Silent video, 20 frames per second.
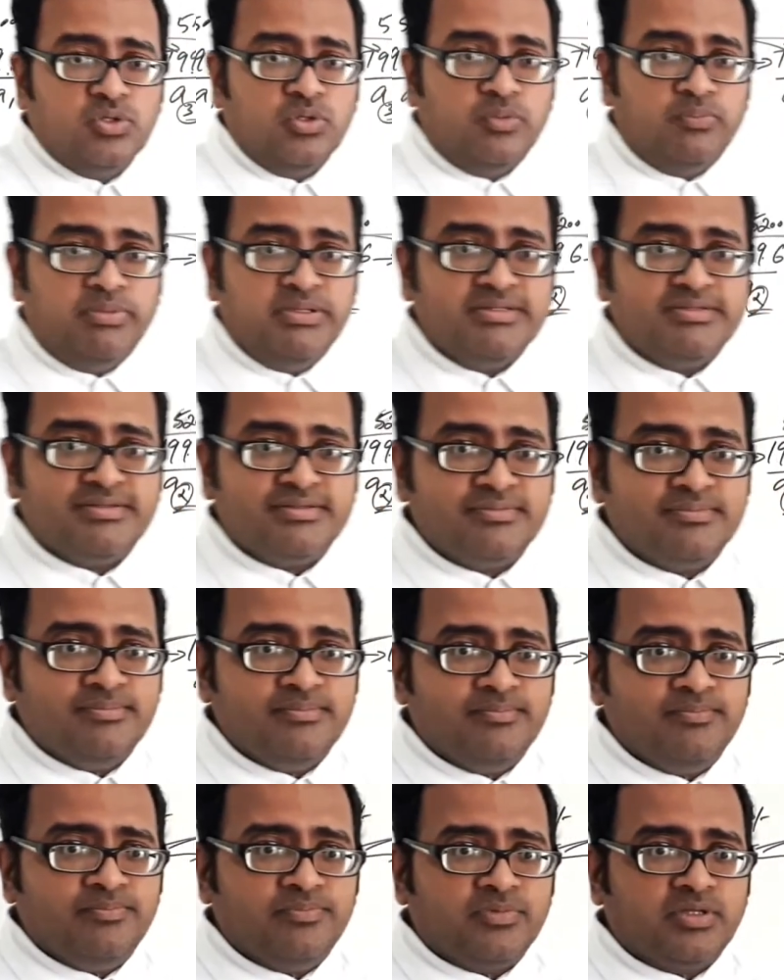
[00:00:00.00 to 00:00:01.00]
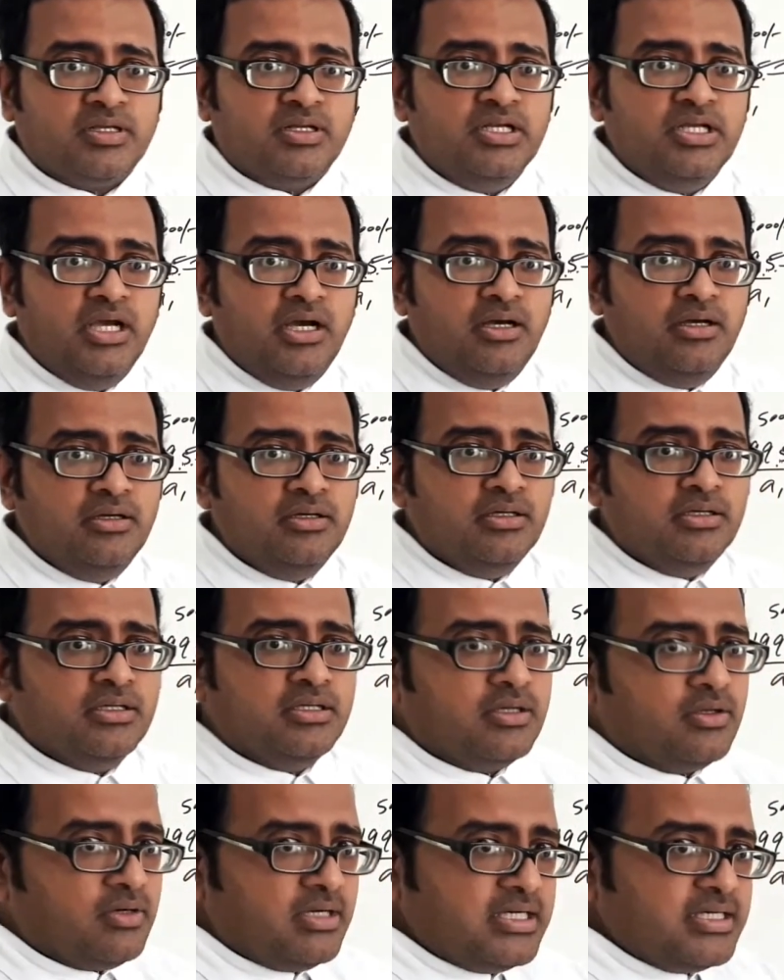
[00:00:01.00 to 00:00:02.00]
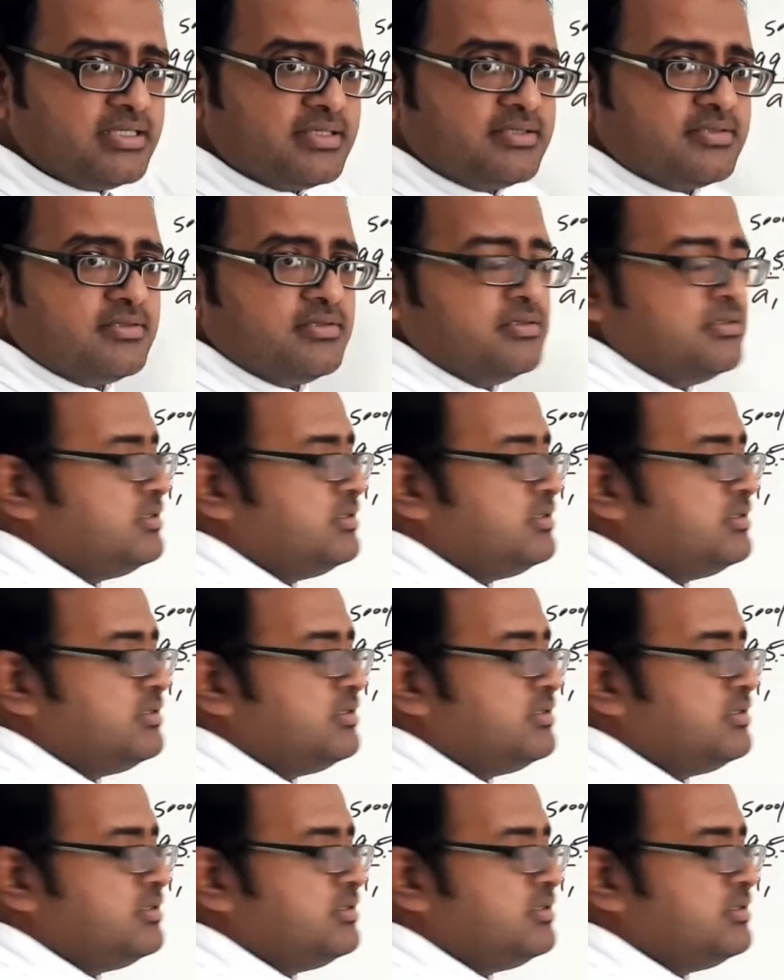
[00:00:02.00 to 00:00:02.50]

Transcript: rupees. Clear? Now let us